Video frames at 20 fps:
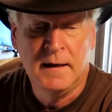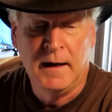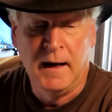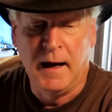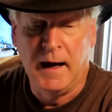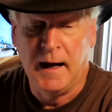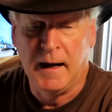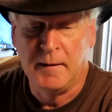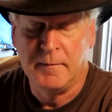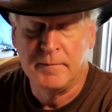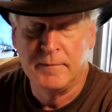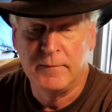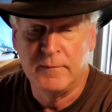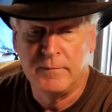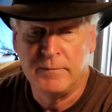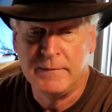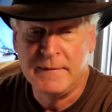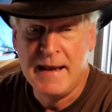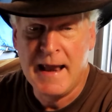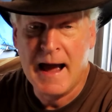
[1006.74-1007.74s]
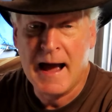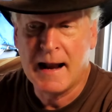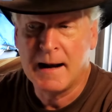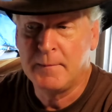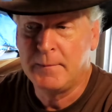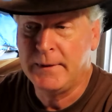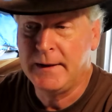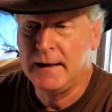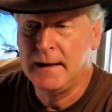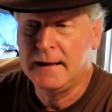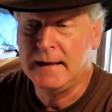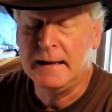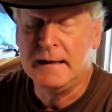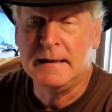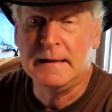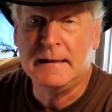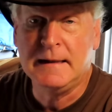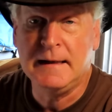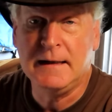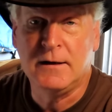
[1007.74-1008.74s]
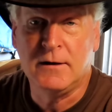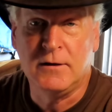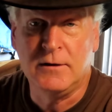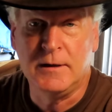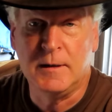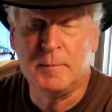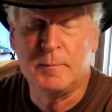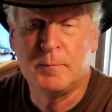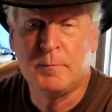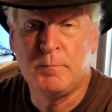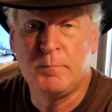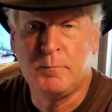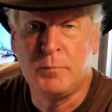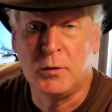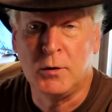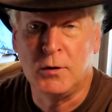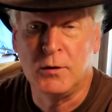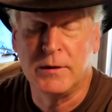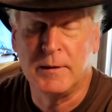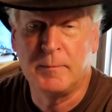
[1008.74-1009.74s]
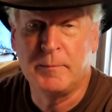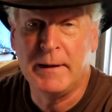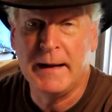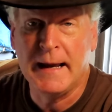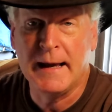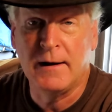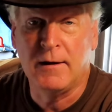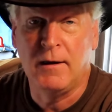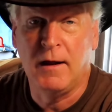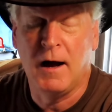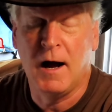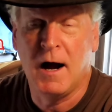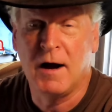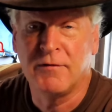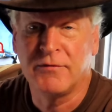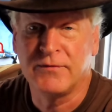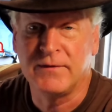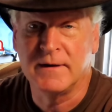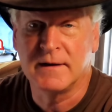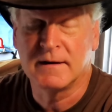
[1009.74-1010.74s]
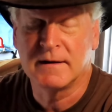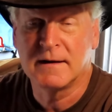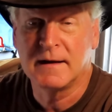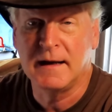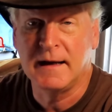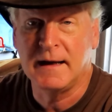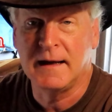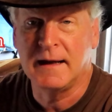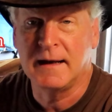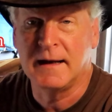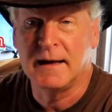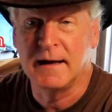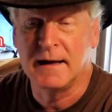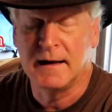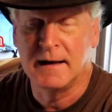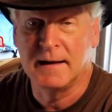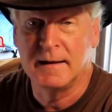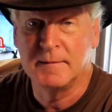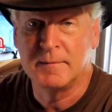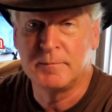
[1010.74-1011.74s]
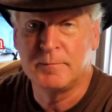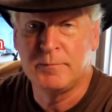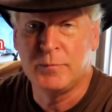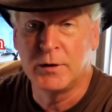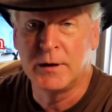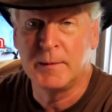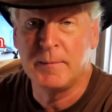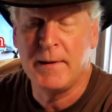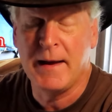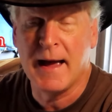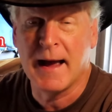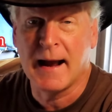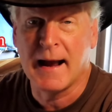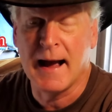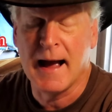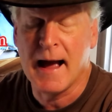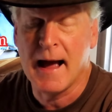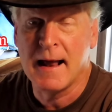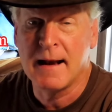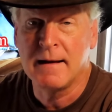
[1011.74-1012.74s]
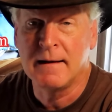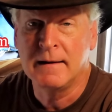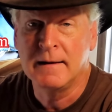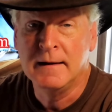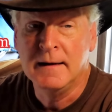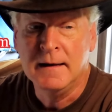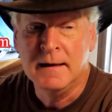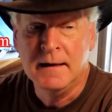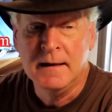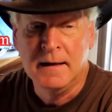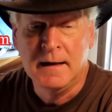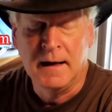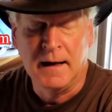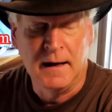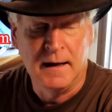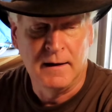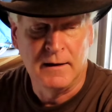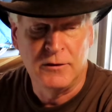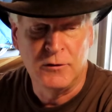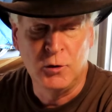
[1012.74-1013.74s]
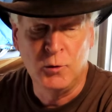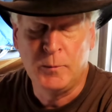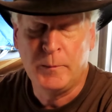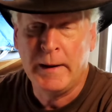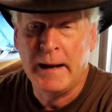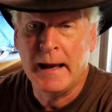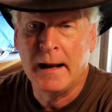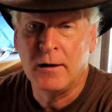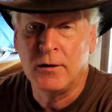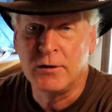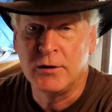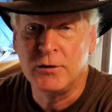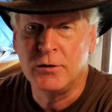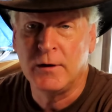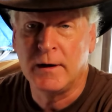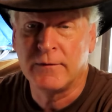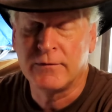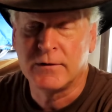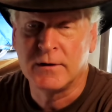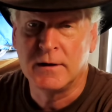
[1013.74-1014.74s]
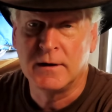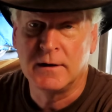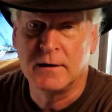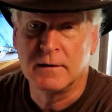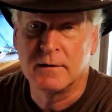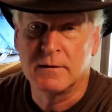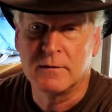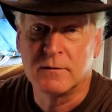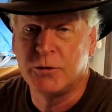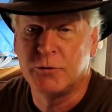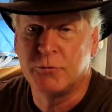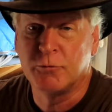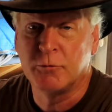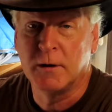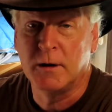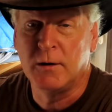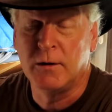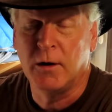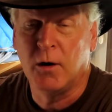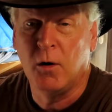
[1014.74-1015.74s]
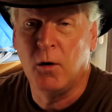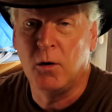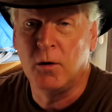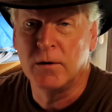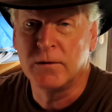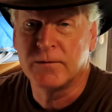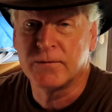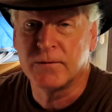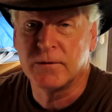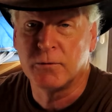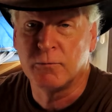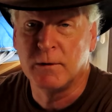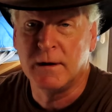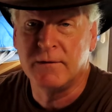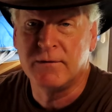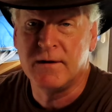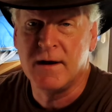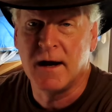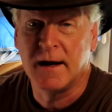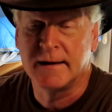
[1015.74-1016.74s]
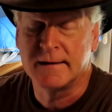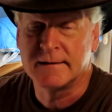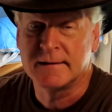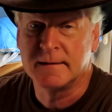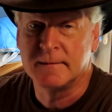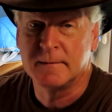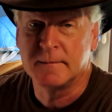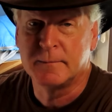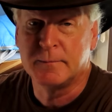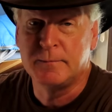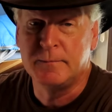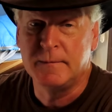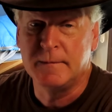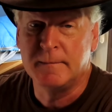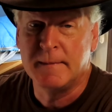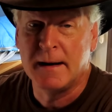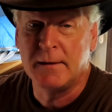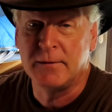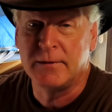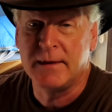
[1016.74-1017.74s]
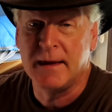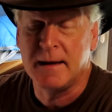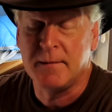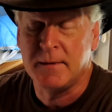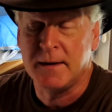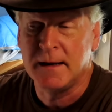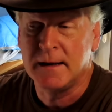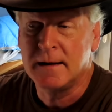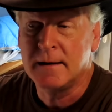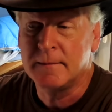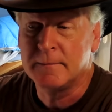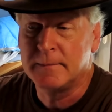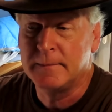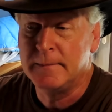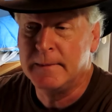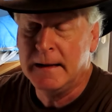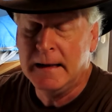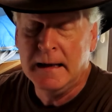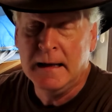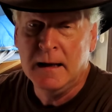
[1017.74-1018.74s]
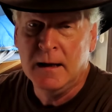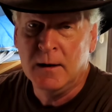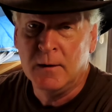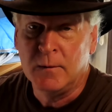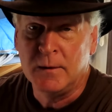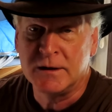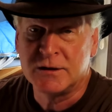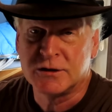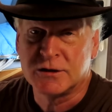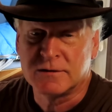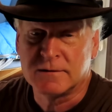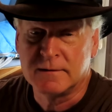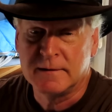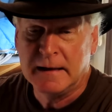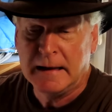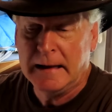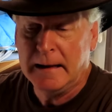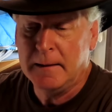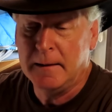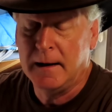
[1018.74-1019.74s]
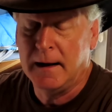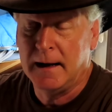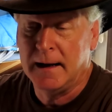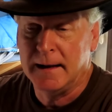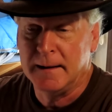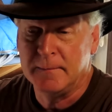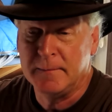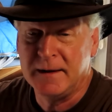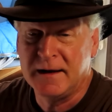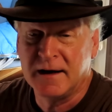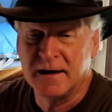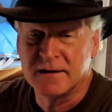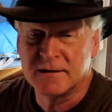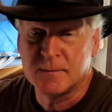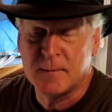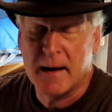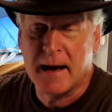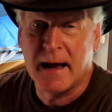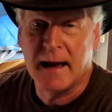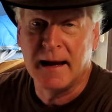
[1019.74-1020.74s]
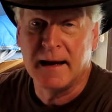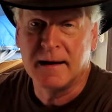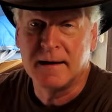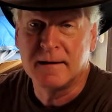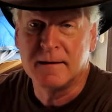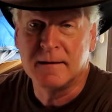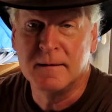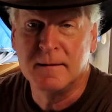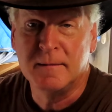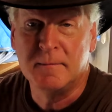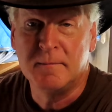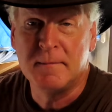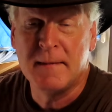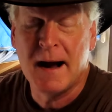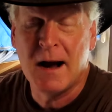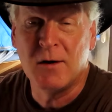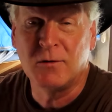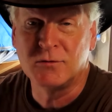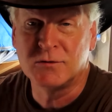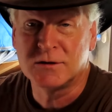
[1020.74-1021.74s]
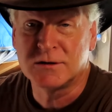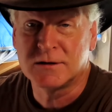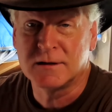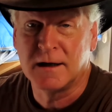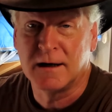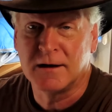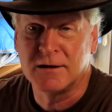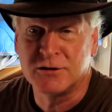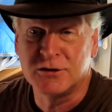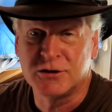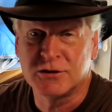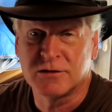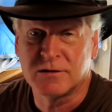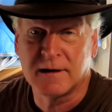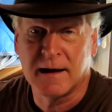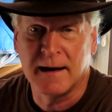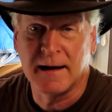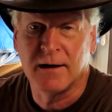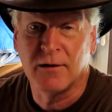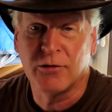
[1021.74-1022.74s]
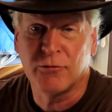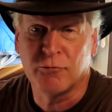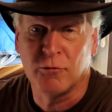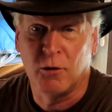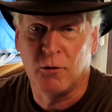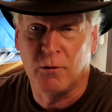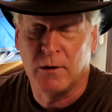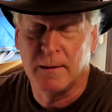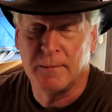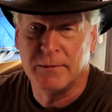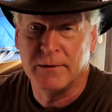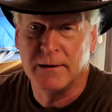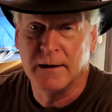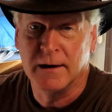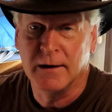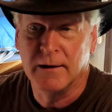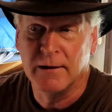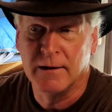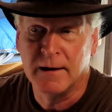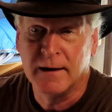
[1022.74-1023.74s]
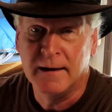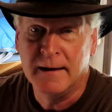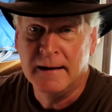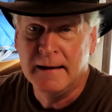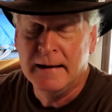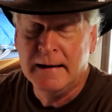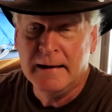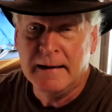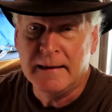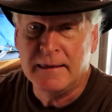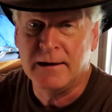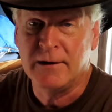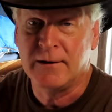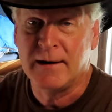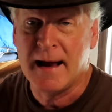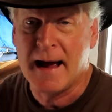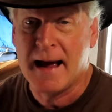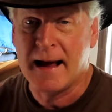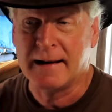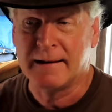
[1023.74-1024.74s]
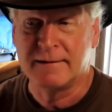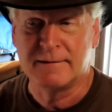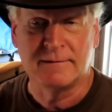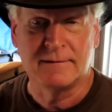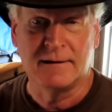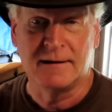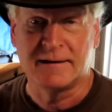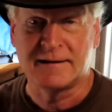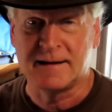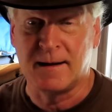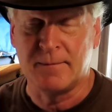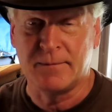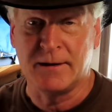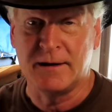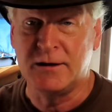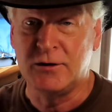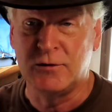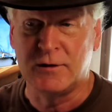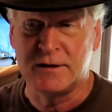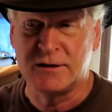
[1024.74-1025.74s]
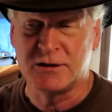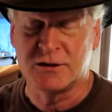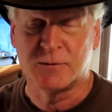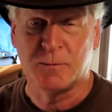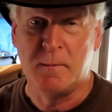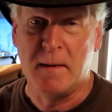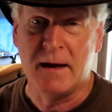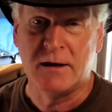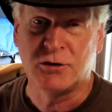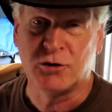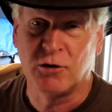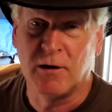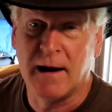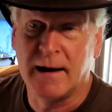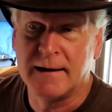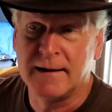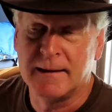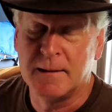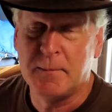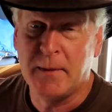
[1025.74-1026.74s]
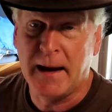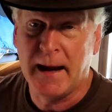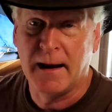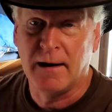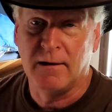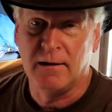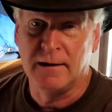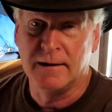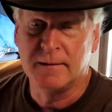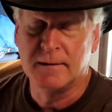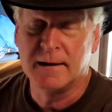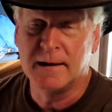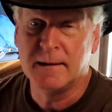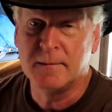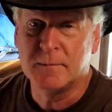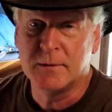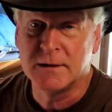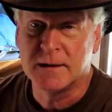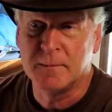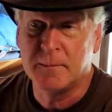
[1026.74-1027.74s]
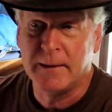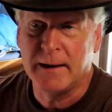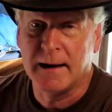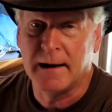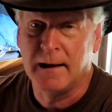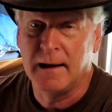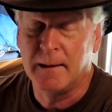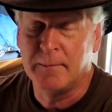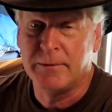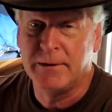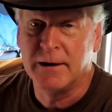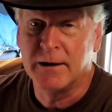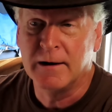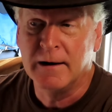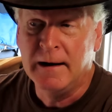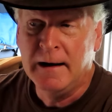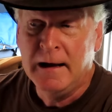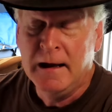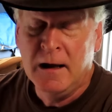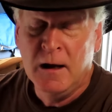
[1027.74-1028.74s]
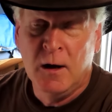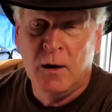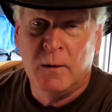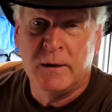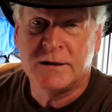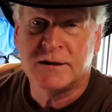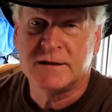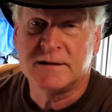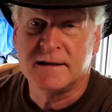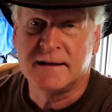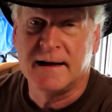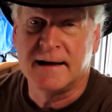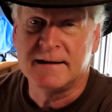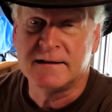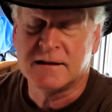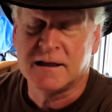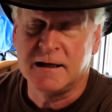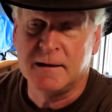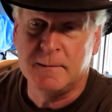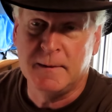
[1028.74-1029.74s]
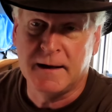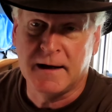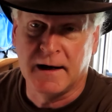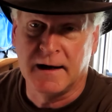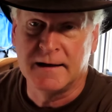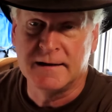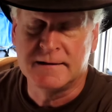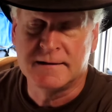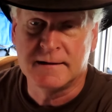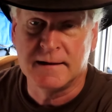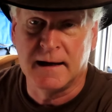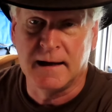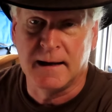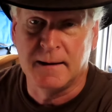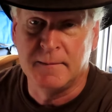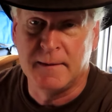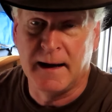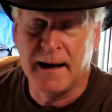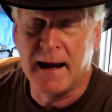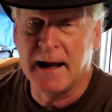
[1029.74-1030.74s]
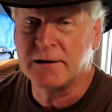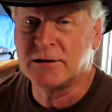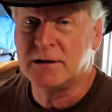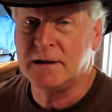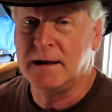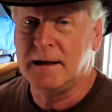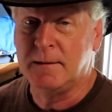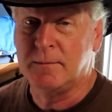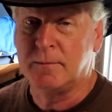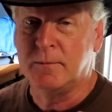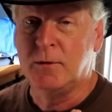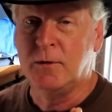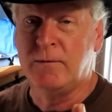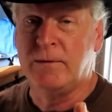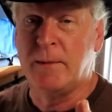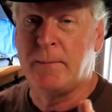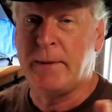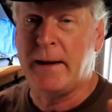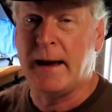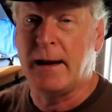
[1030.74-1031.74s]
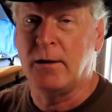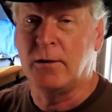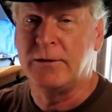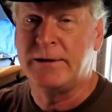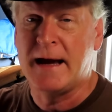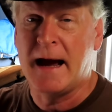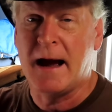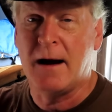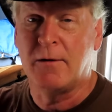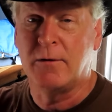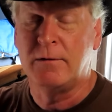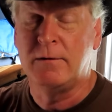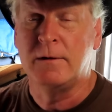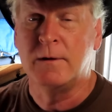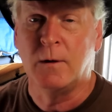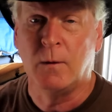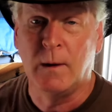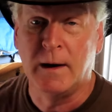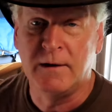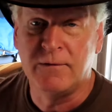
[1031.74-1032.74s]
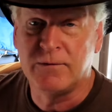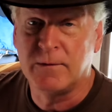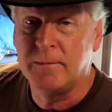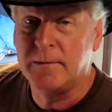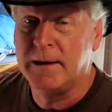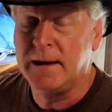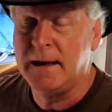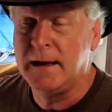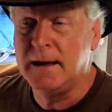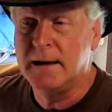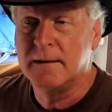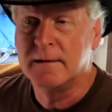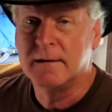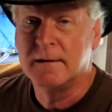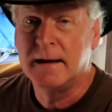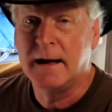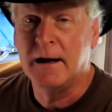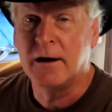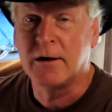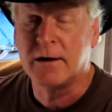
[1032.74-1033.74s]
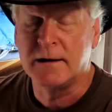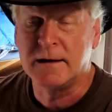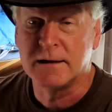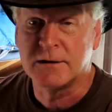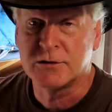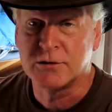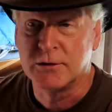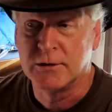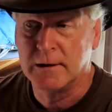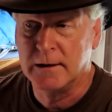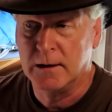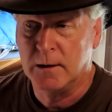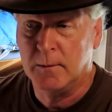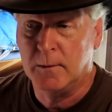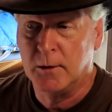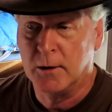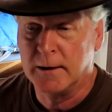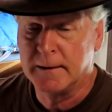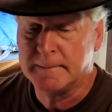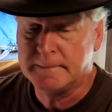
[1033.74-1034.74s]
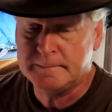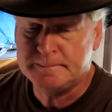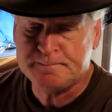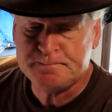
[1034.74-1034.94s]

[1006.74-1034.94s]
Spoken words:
Not a big deal to pull the panel off and put it back on. New panel, you do have to drill the holes for the riv nuts and mount them in, which because my mounts are just kind of thrown up there, they're not something you can just measure onto the panel and put the panel up there, which is a nice thing because I actually moved the panel down away from the air conditioner a little more.